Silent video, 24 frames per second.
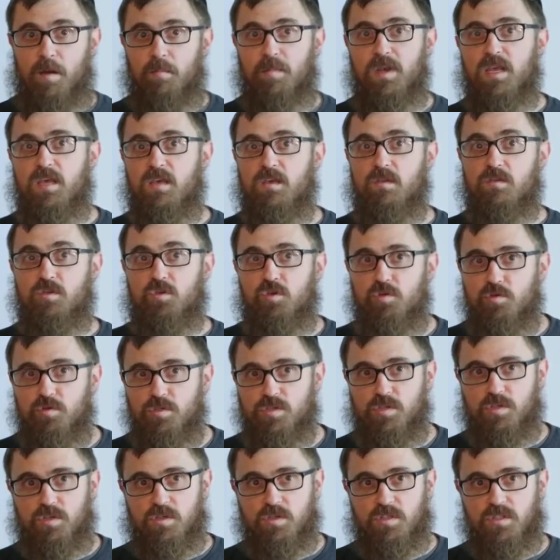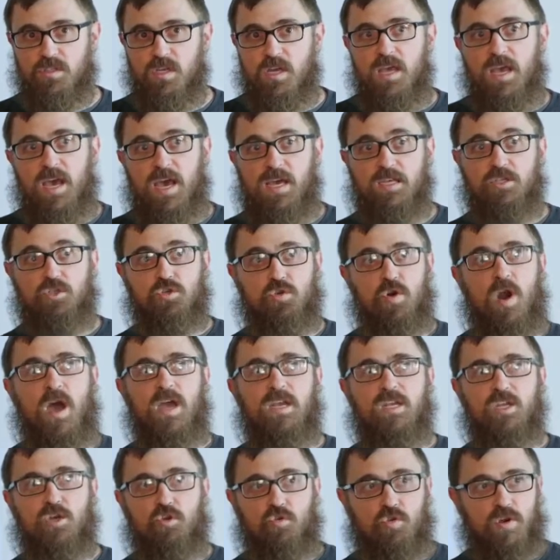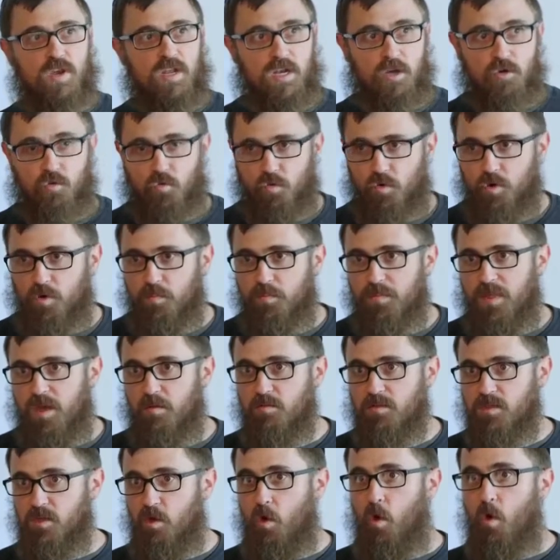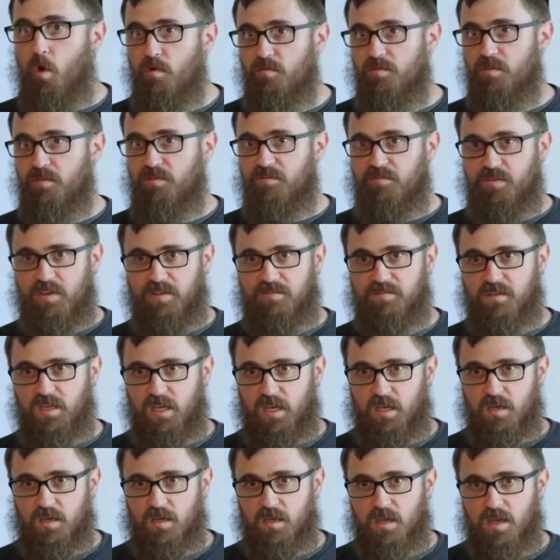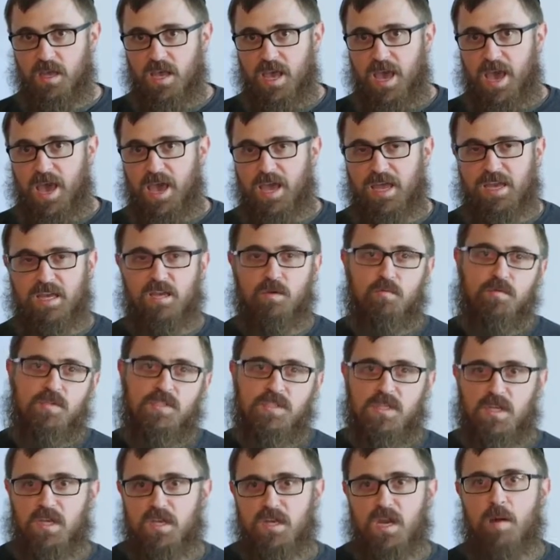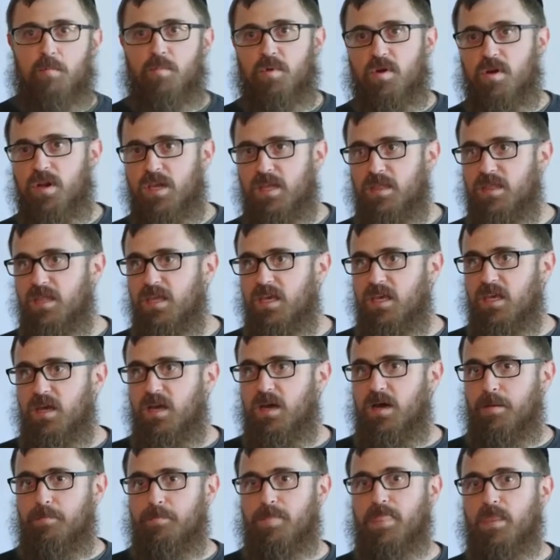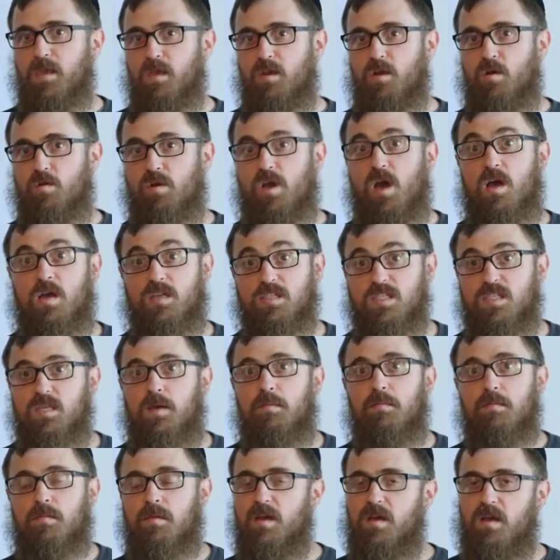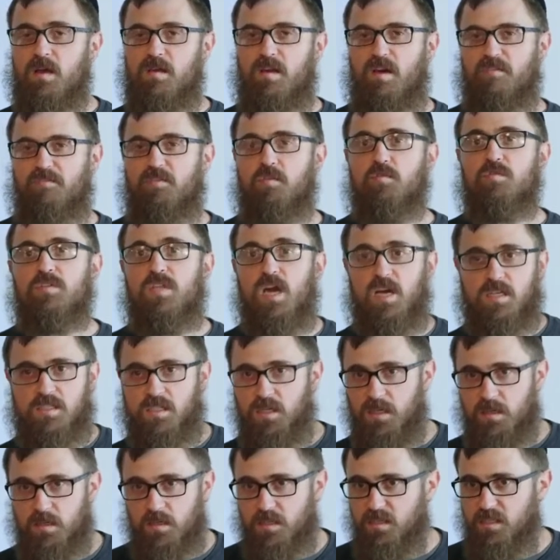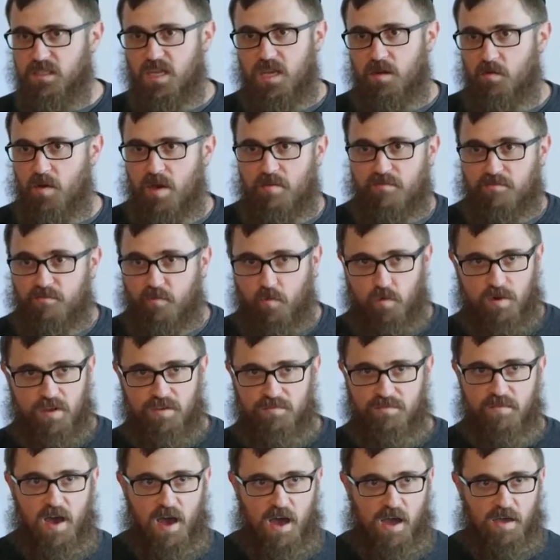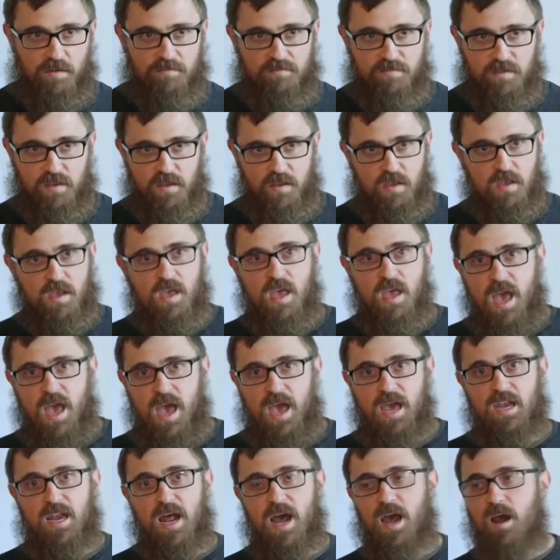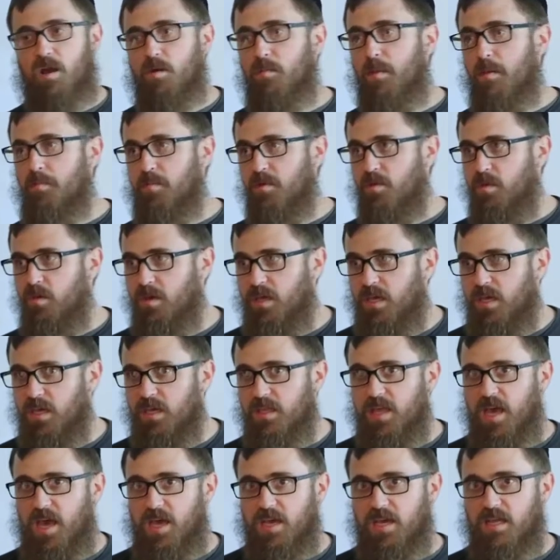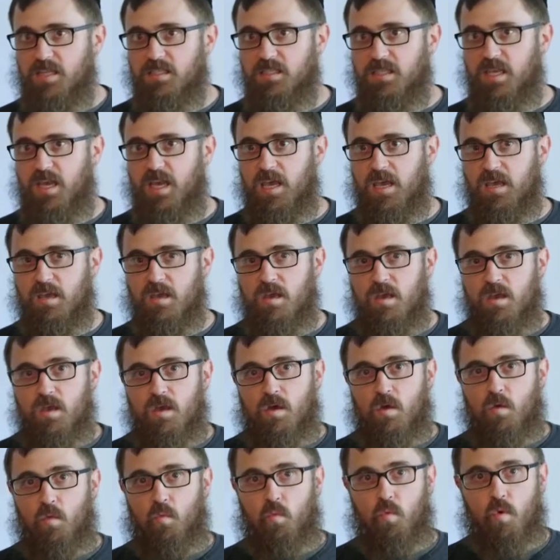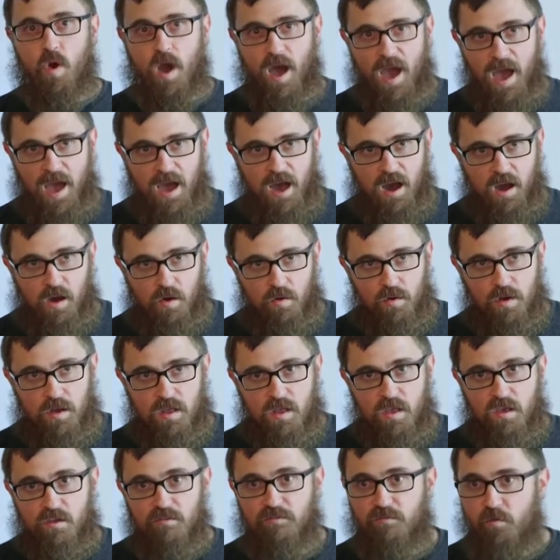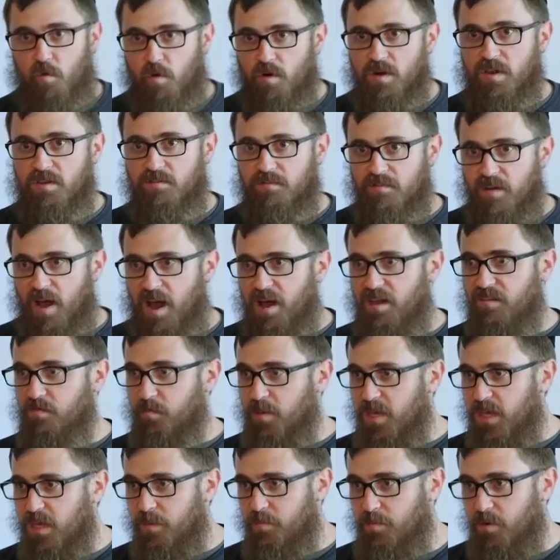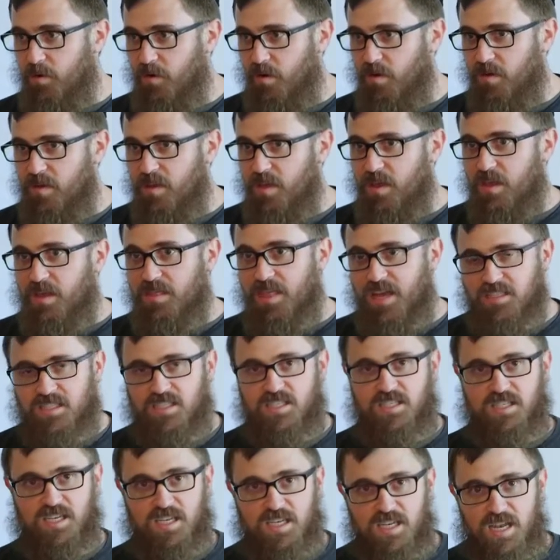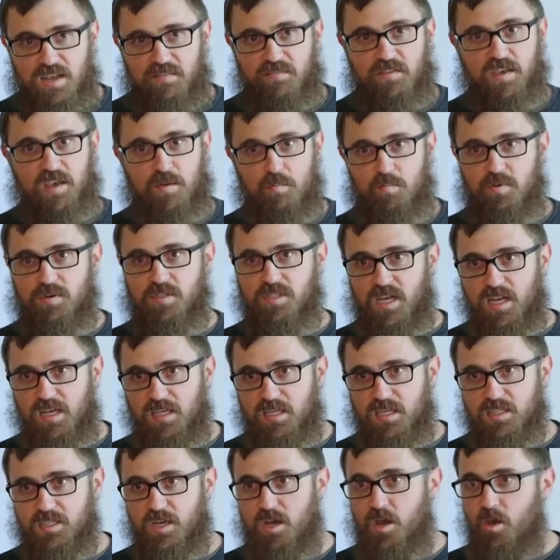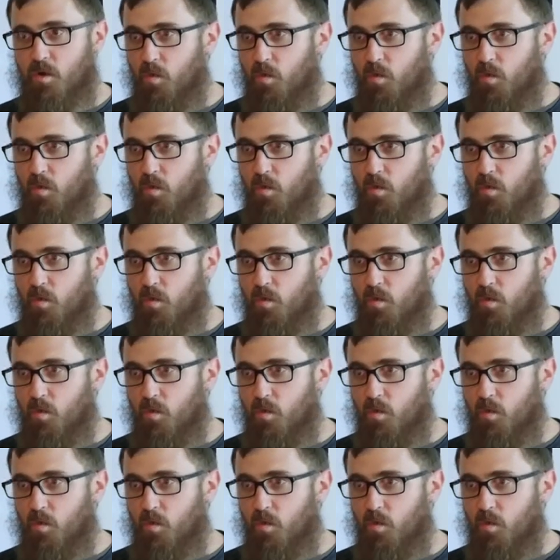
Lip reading: many users had tried to create a group that was over 50. And it was a number in the, a few dozen, let's say around 45. And I remember looking at that and saying, wow, 45 people, that's a significant percentage.